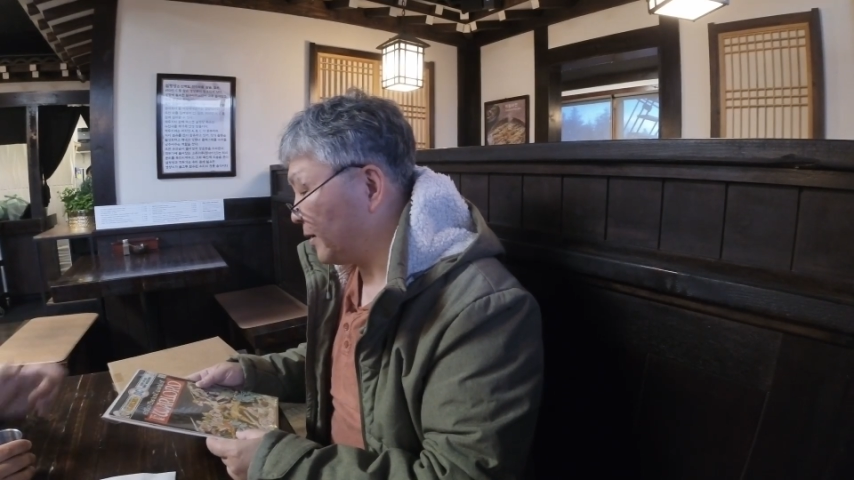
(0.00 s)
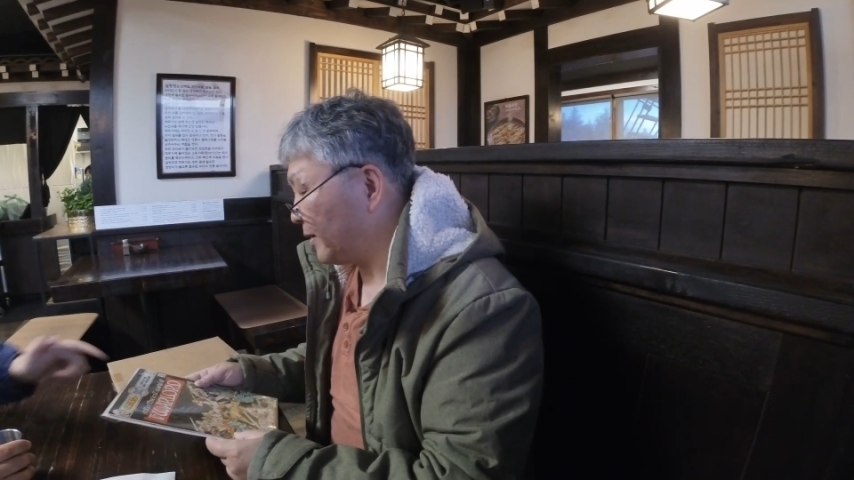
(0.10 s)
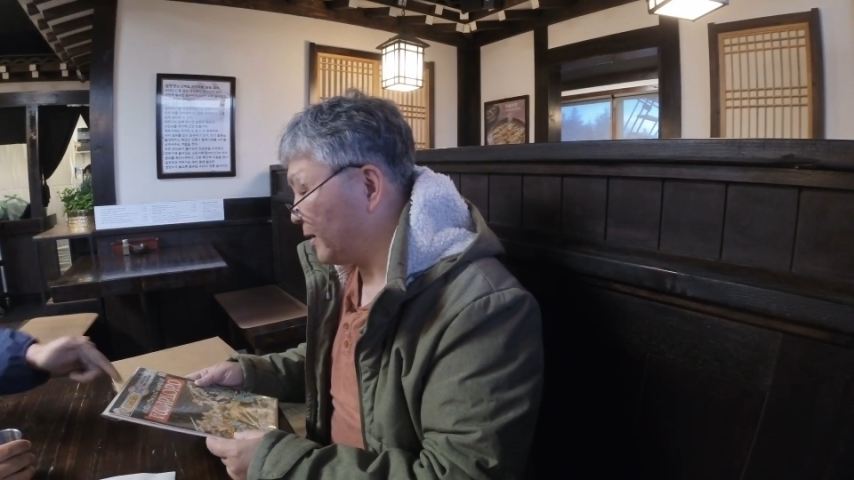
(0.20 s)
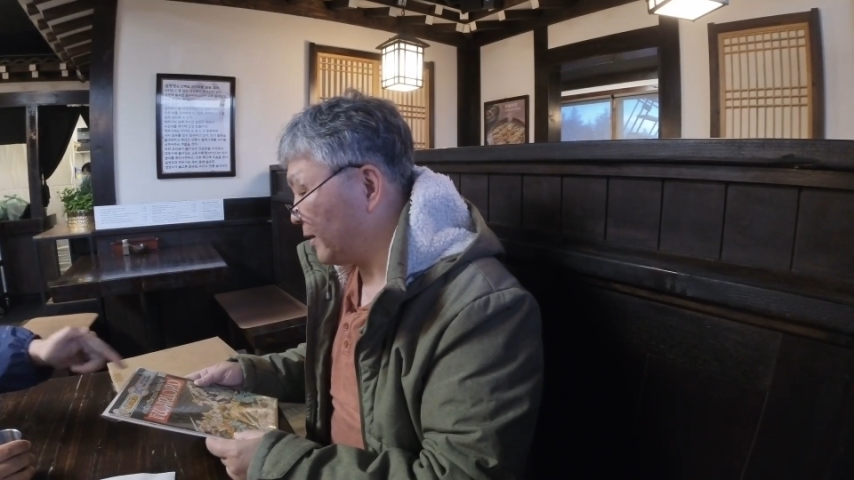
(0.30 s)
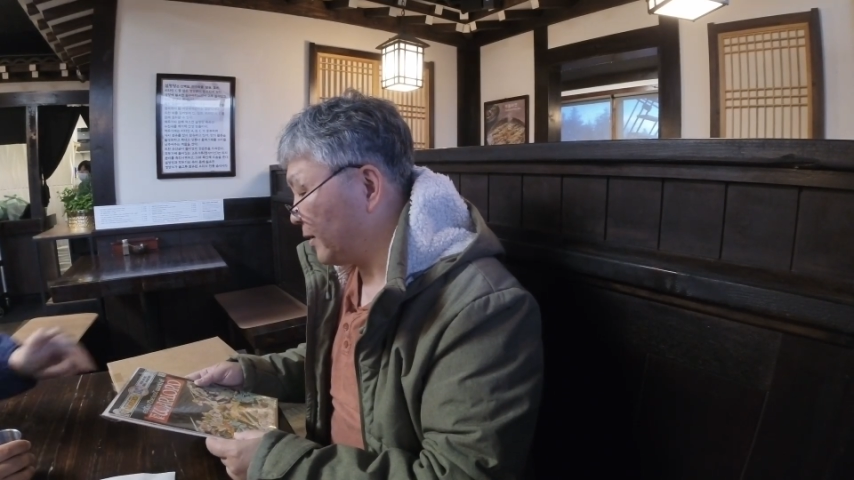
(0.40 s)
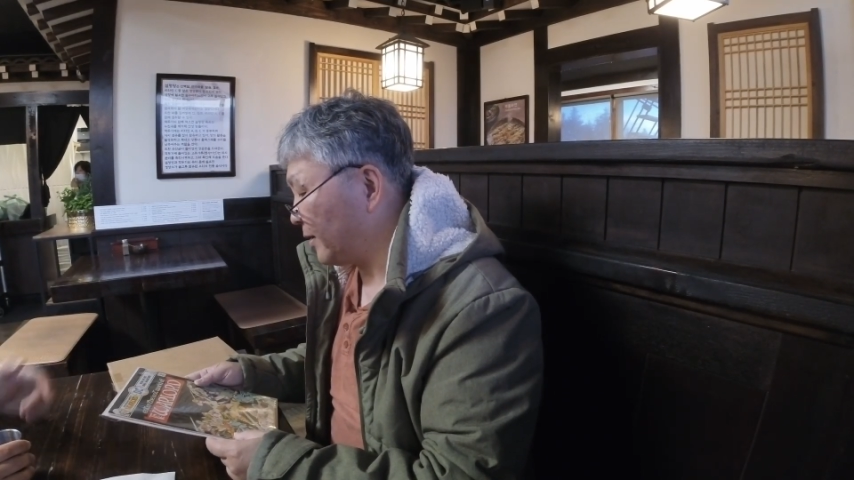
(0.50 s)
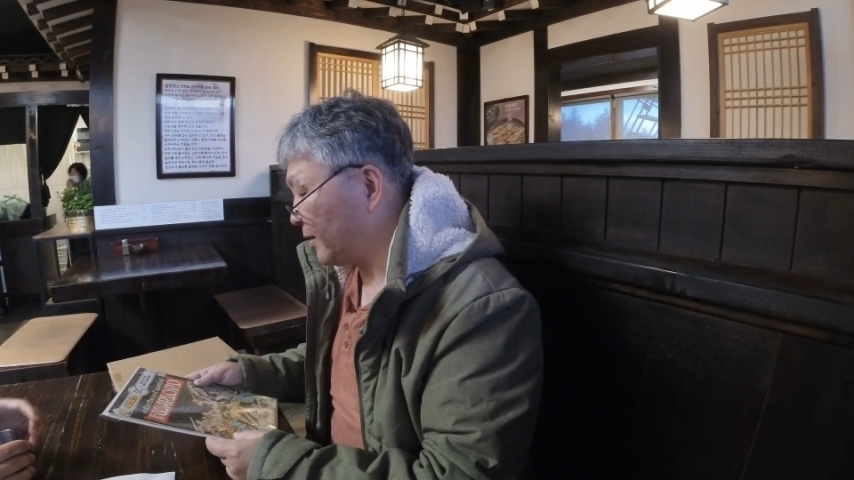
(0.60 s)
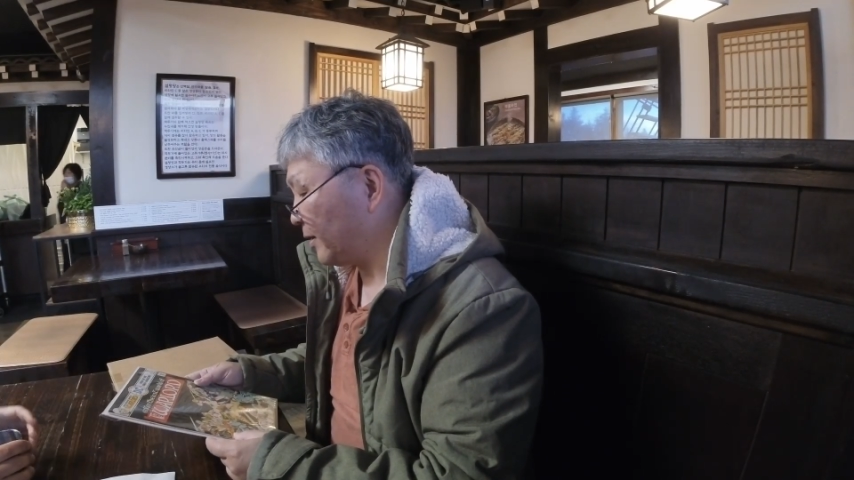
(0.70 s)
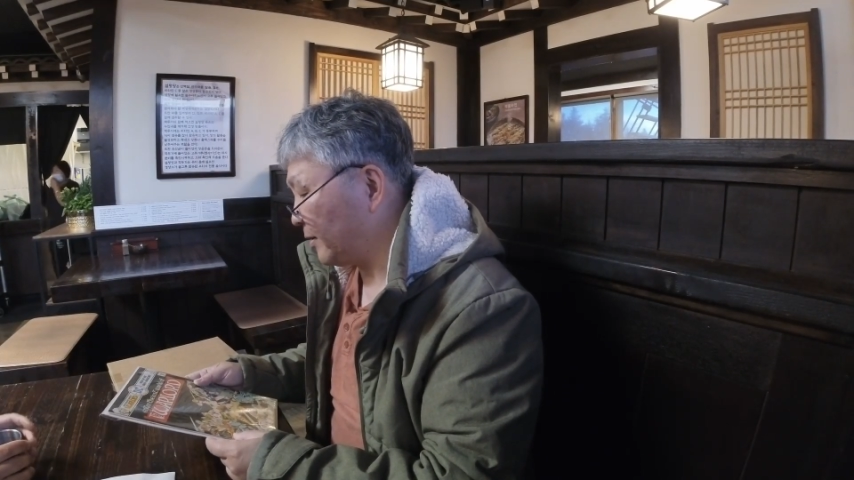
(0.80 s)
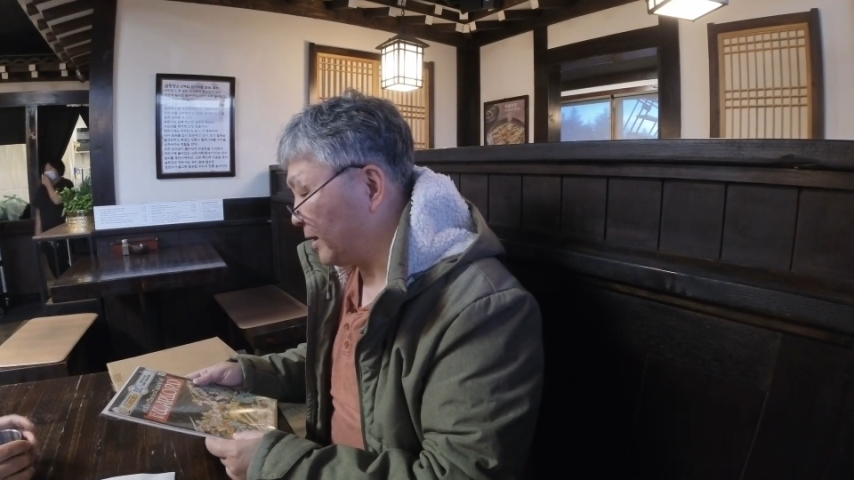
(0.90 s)
This is a Grell
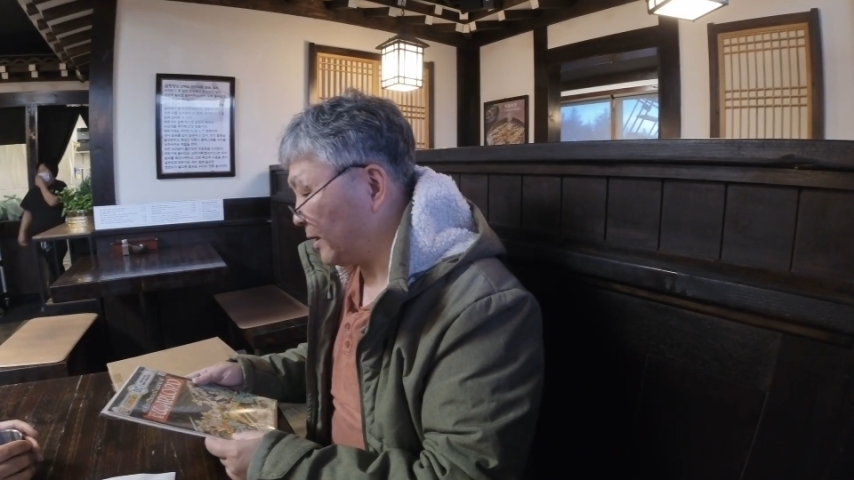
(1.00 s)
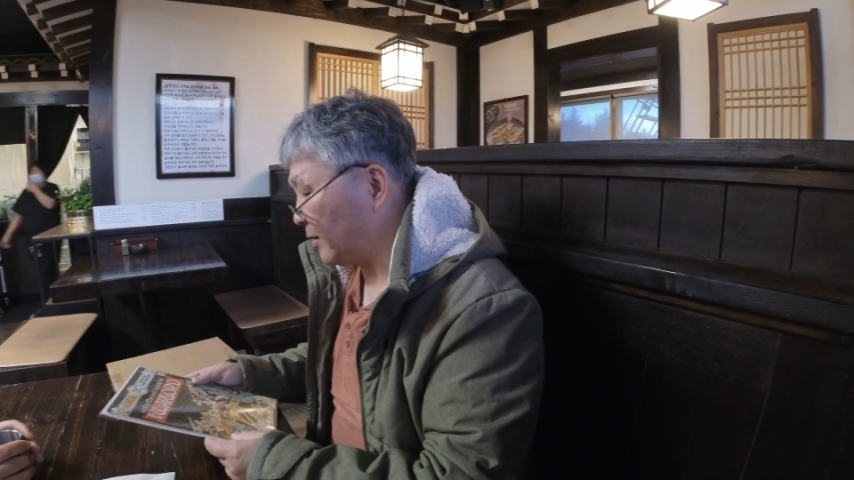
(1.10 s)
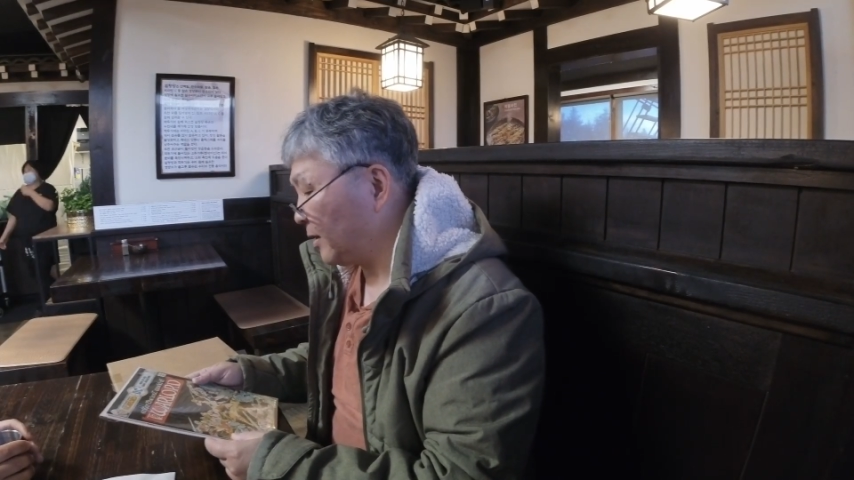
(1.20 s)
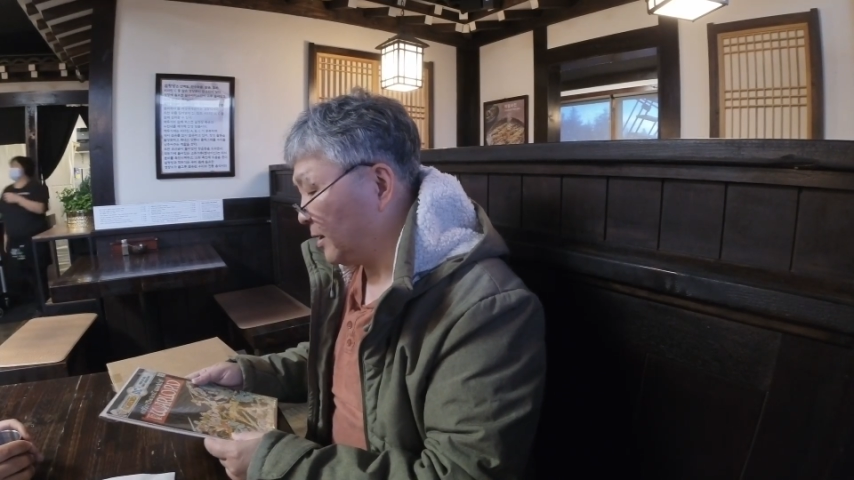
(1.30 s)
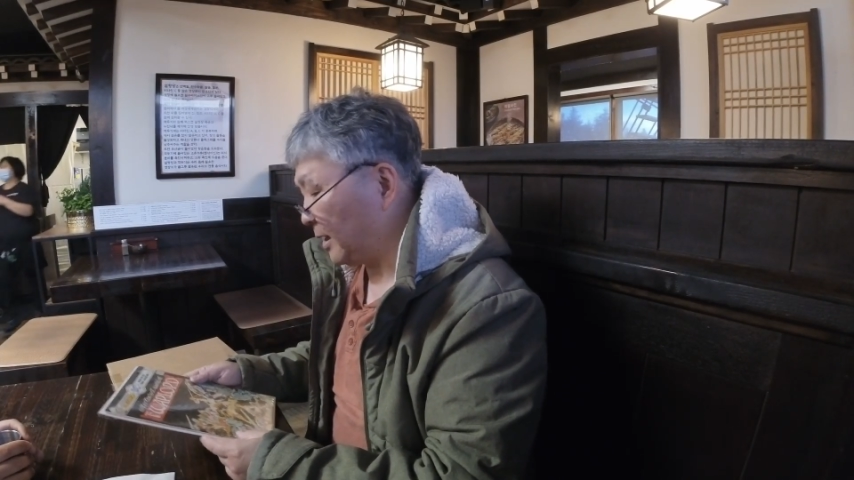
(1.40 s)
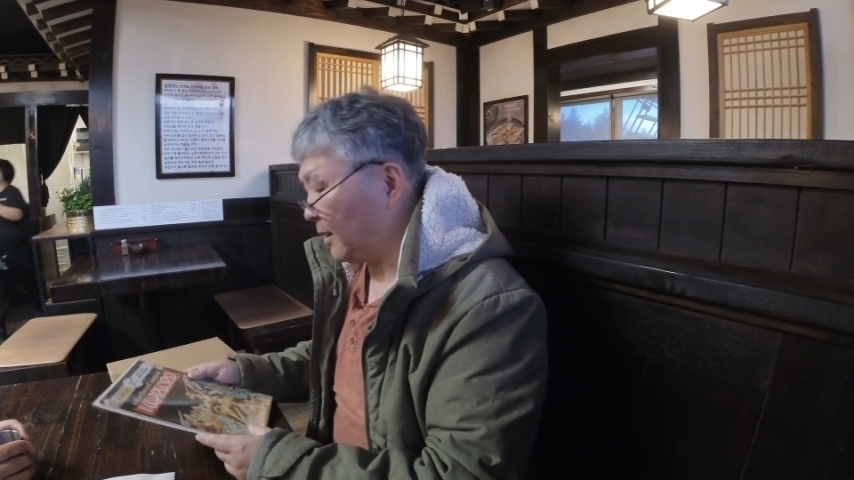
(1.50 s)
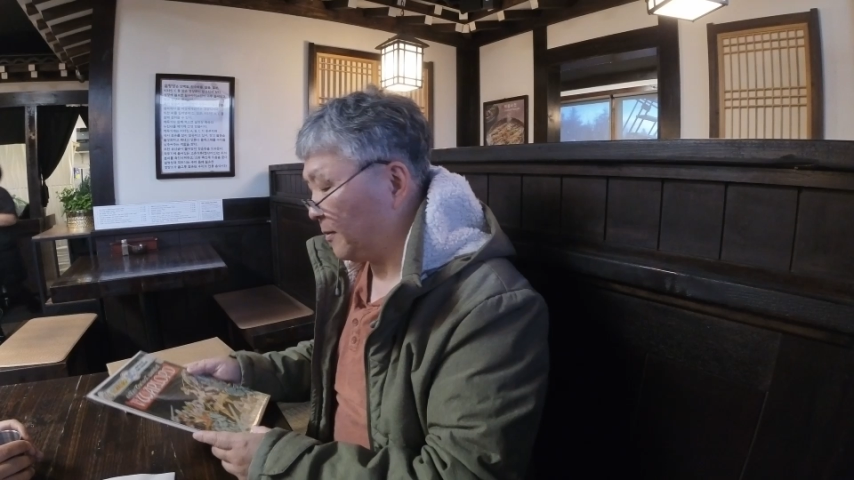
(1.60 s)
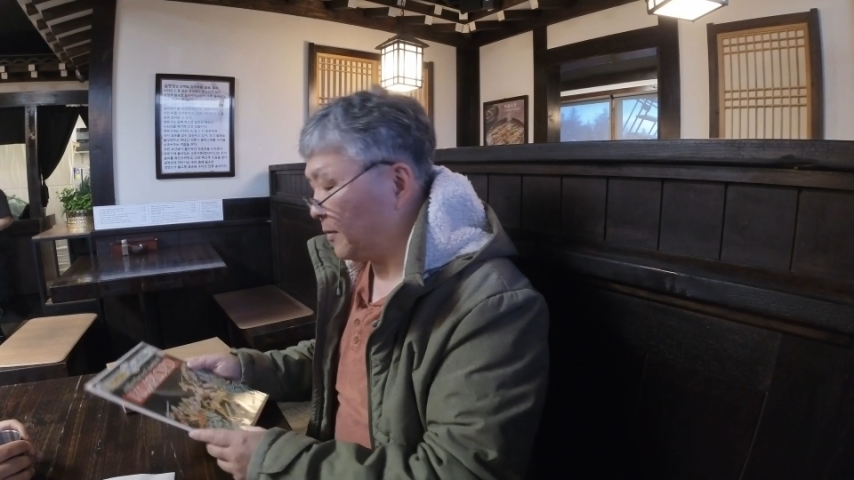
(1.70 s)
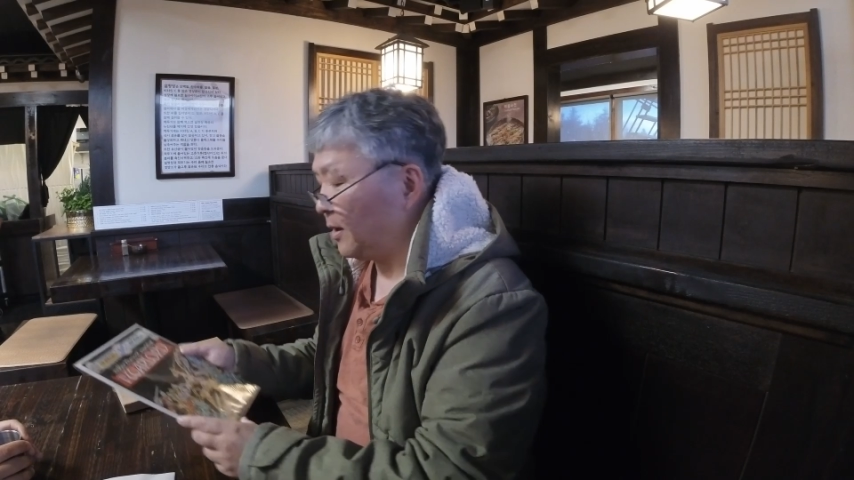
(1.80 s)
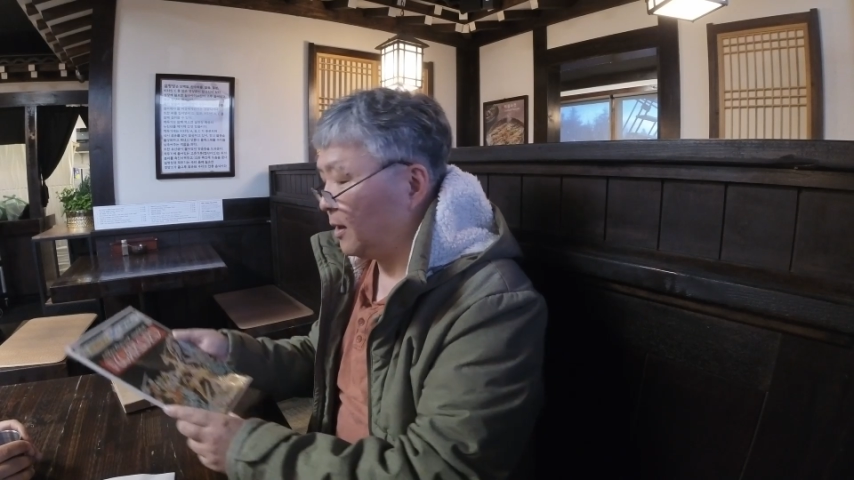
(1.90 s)
yeah, right? Yeah.
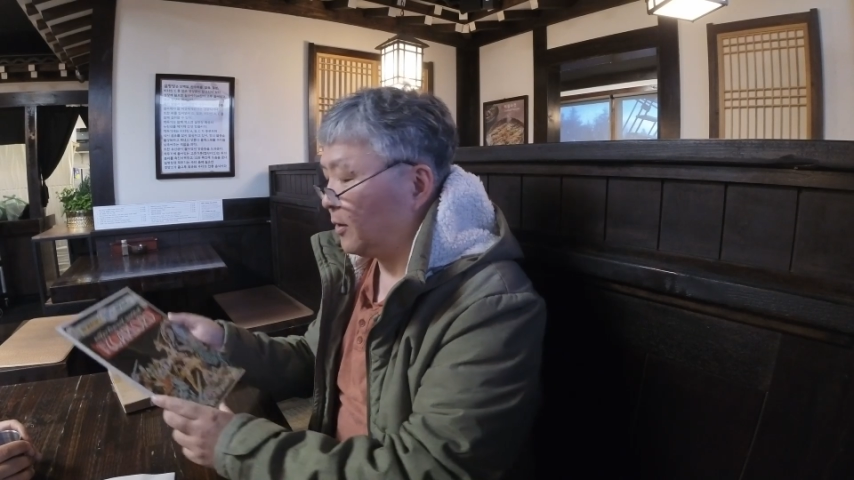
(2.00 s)
Yeah.